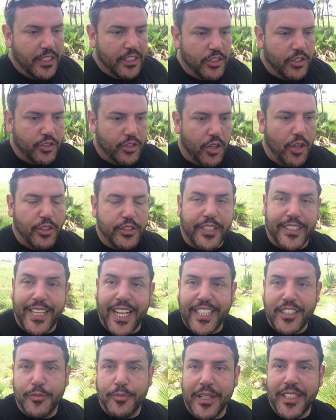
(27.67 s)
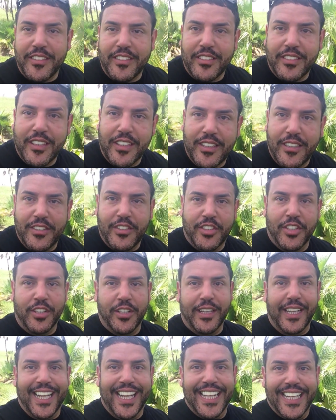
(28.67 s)
So today's message
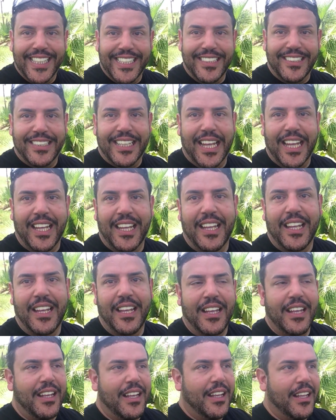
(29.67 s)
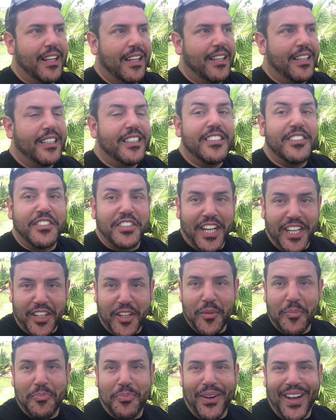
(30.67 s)
is check
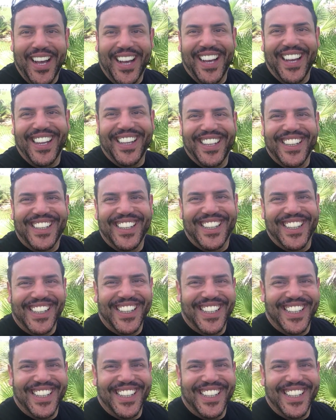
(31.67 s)
your bike.